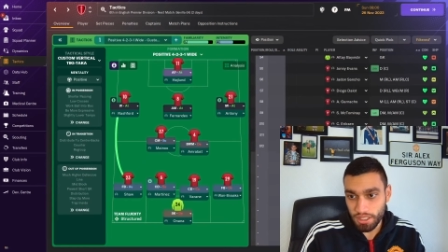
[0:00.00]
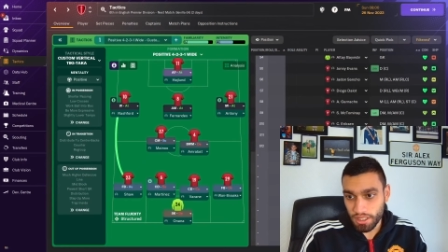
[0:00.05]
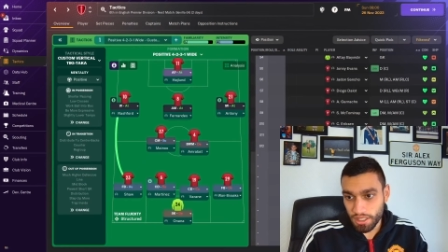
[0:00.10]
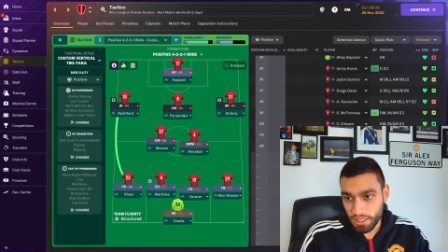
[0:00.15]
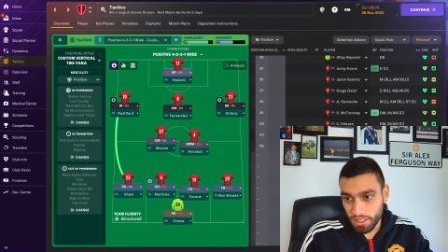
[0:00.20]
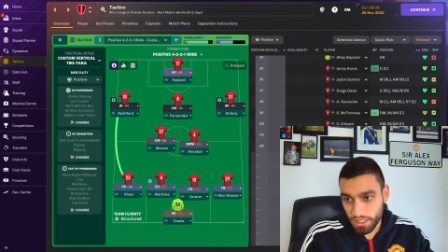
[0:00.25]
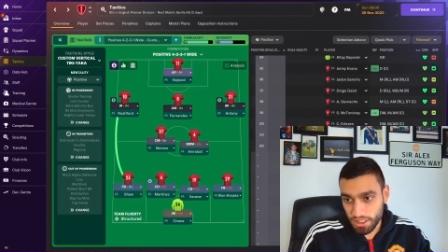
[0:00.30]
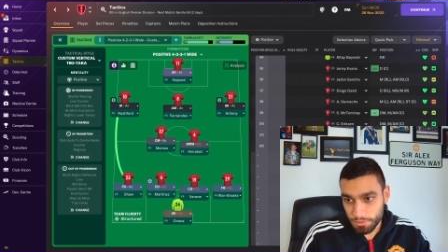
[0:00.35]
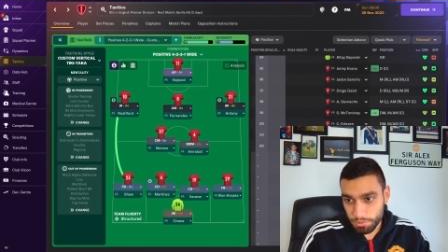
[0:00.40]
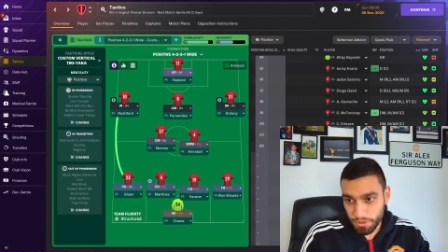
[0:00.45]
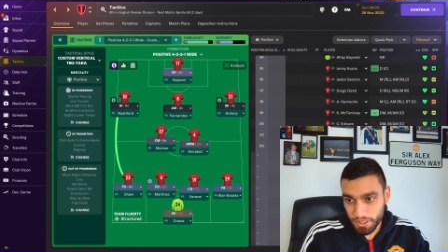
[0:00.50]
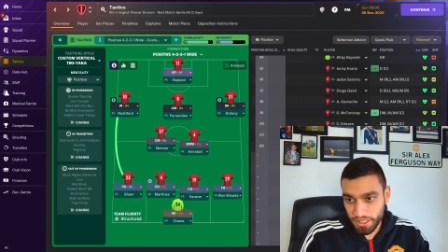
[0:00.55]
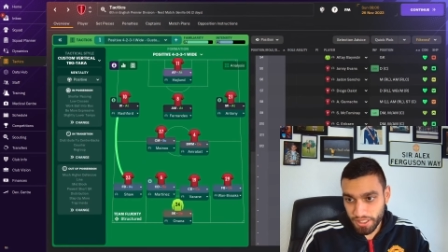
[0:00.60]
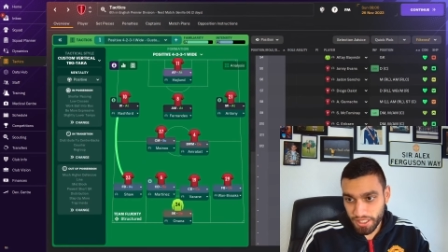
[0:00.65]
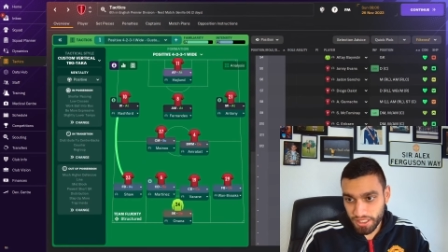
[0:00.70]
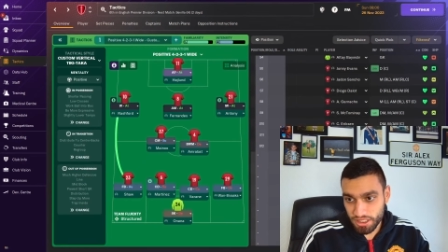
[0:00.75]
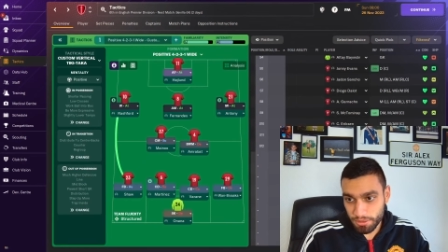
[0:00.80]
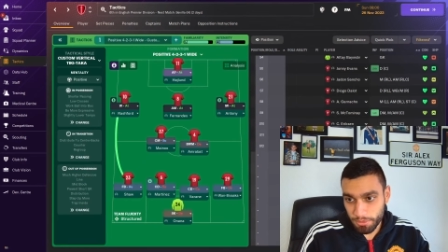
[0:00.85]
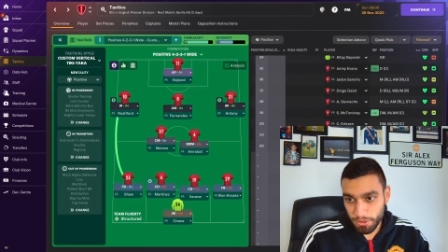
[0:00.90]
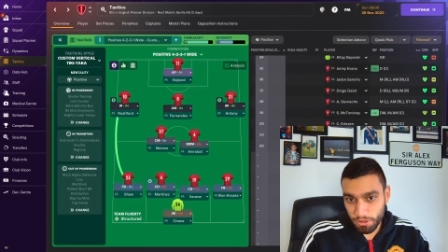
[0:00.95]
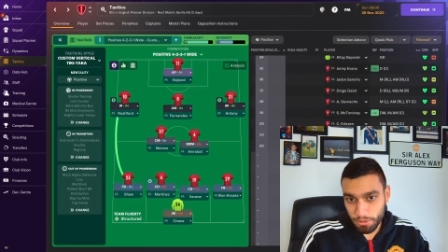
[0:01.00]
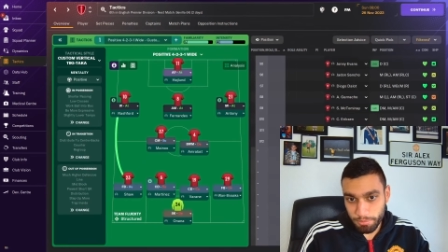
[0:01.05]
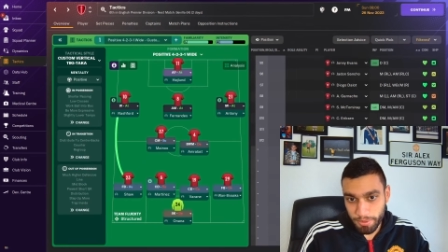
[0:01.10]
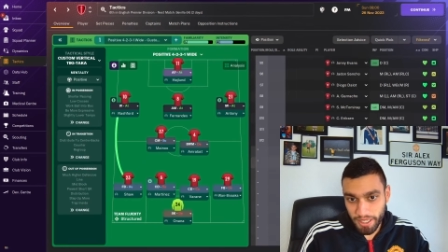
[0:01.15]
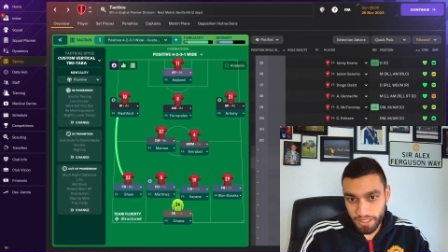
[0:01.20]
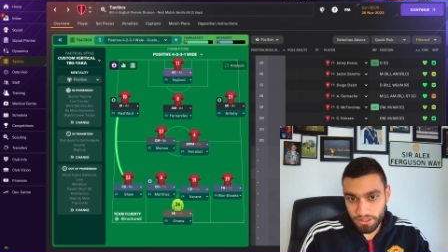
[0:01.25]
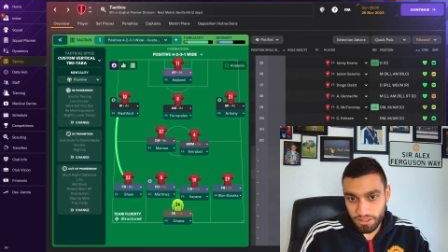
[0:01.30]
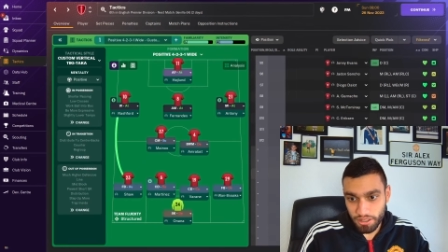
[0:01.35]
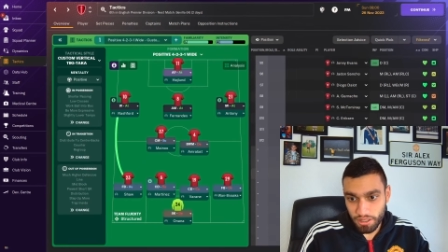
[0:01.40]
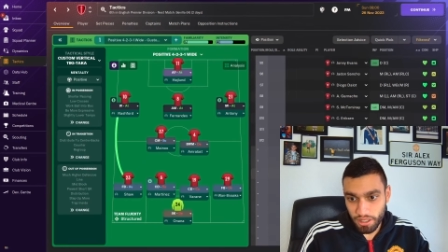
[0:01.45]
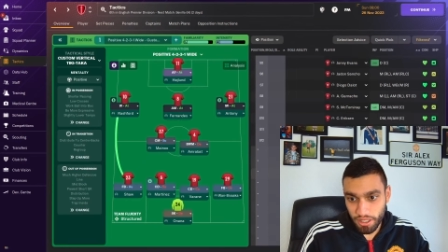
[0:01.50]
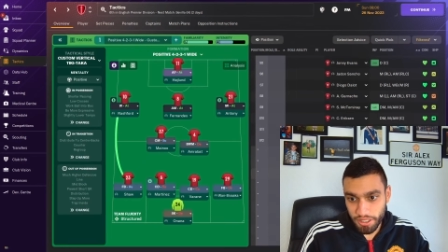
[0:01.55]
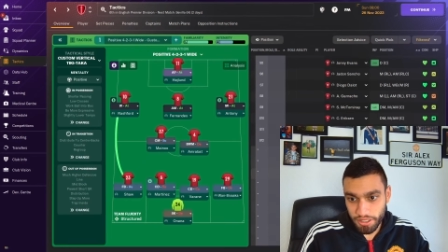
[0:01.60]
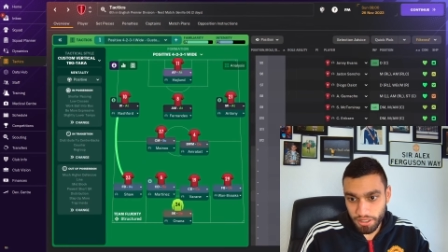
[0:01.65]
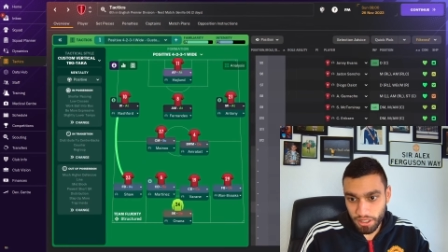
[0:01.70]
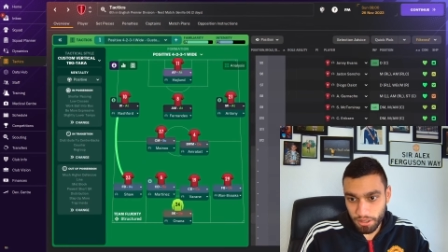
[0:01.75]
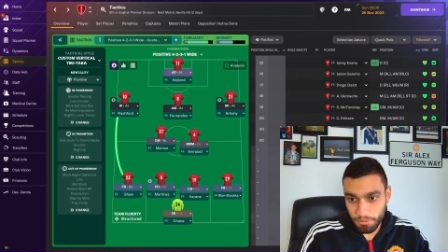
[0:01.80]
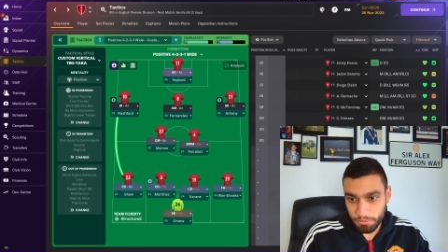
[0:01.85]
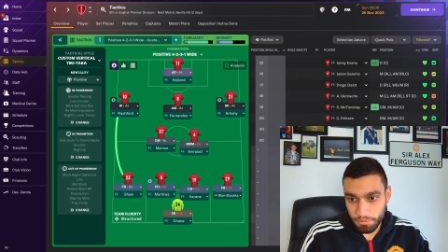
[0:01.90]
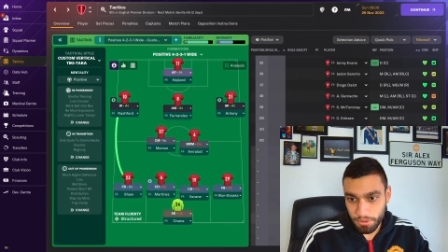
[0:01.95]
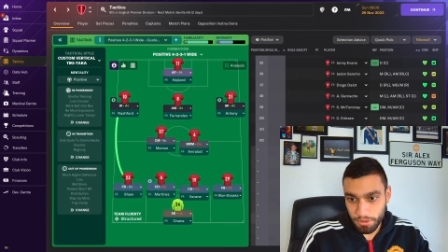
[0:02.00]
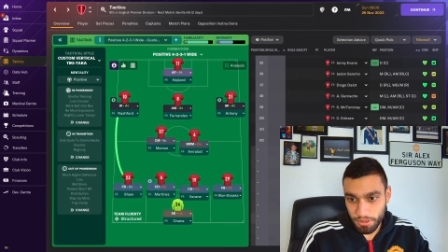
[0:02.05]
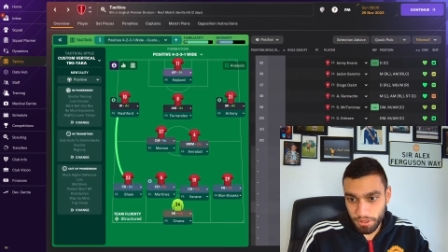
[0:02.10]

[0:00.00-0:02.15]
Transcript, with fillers: Let's bring Casemiro back to the lineup.